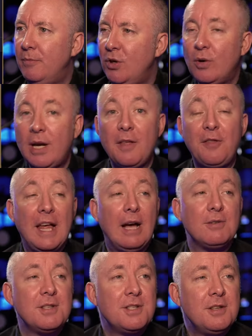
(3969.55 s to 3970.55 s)
you'll get
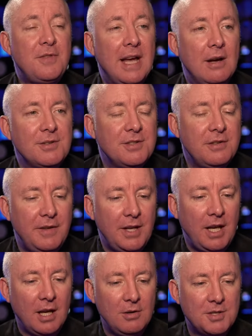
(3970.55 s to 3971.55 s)
thousands and thousands of
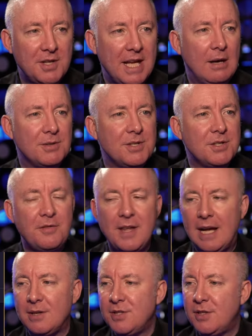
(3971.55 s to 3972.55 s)
videos, thousands and
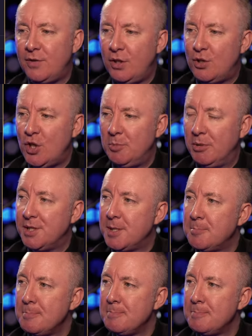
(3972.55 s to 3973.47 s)
thousands of YouTubers,